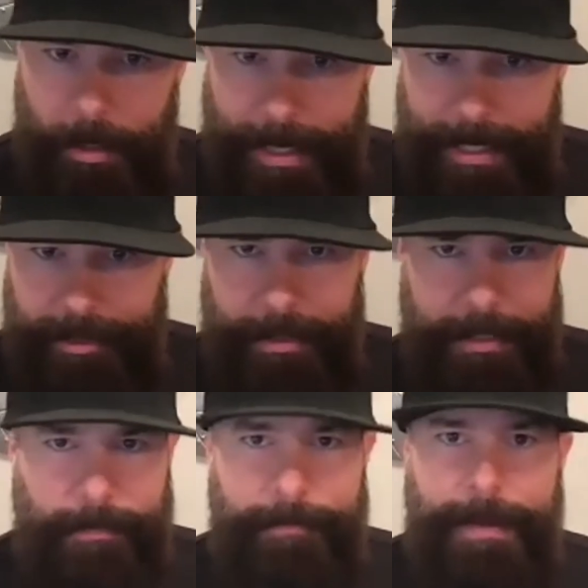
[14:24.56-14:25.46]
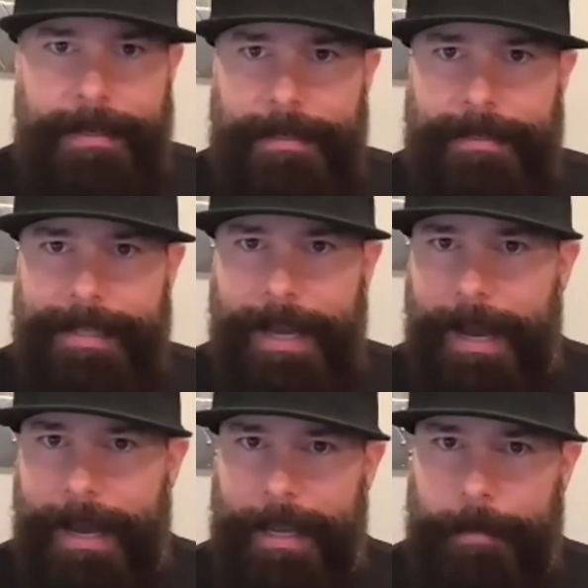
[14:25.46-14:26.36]
nation, the offended
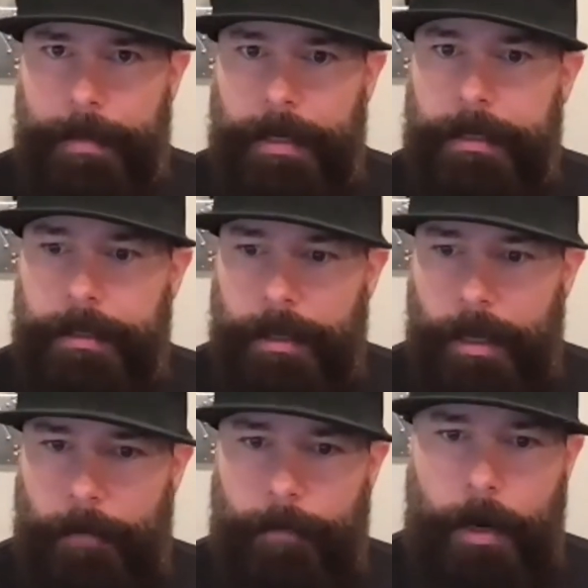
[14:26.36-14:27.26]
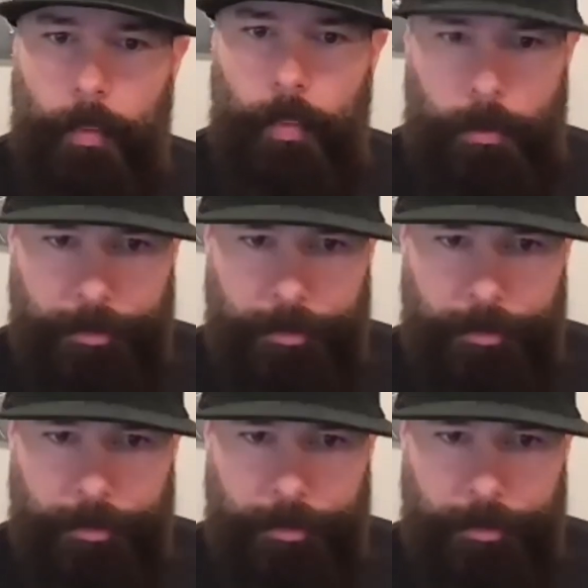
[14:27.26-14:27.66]
time of our world